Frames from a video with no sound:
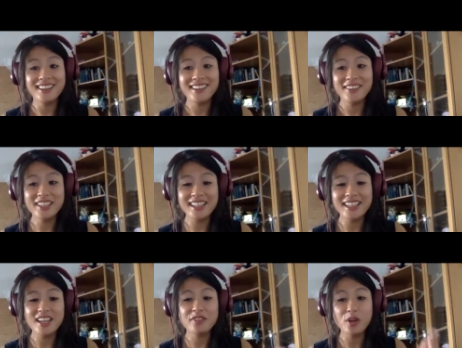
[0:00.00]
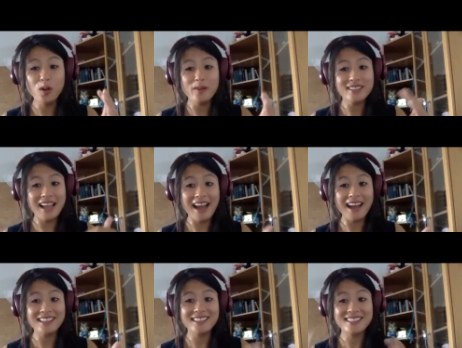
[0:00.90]
funnily enough, always
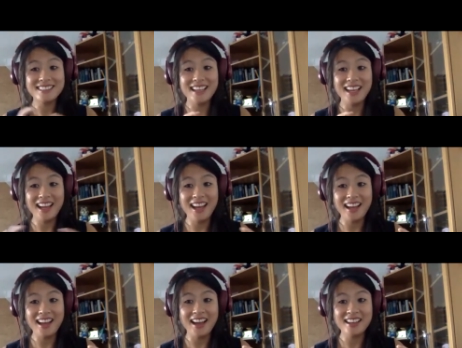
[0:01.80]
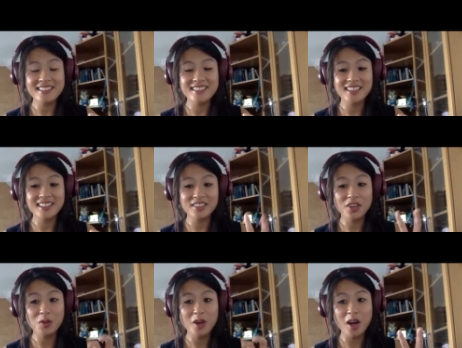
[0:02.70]
added as the
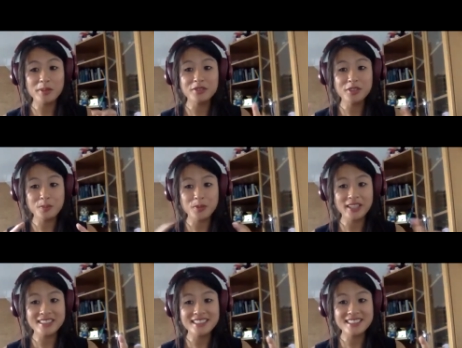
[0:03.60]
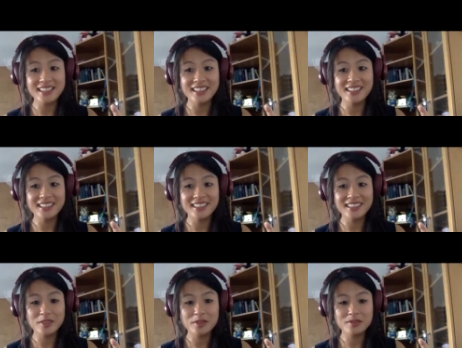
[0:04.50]
whole carbon footprint
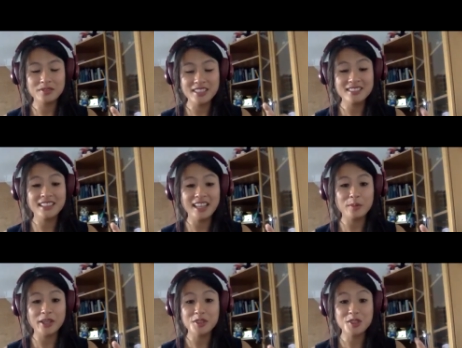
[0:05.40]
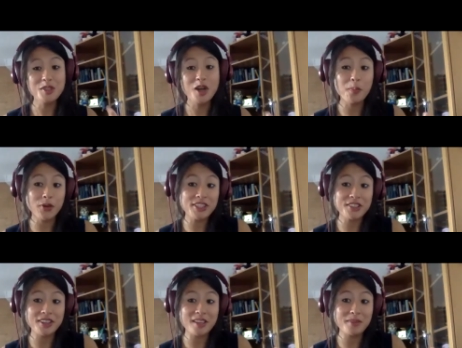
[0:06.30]
disclaimer. Do not print
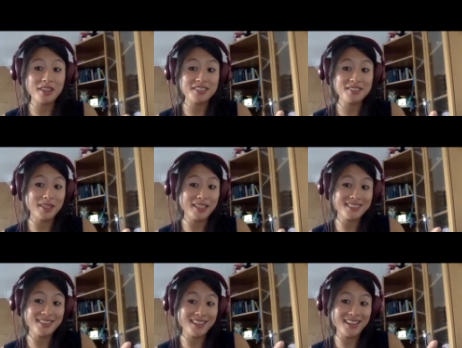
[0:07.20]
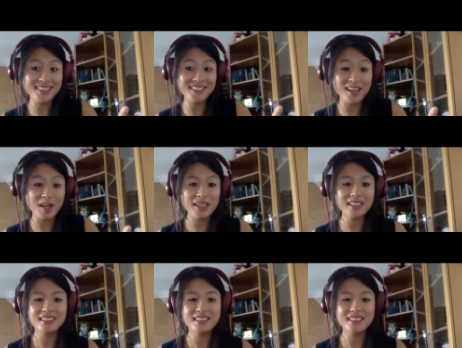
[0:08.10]
your emails when it's unnecessary.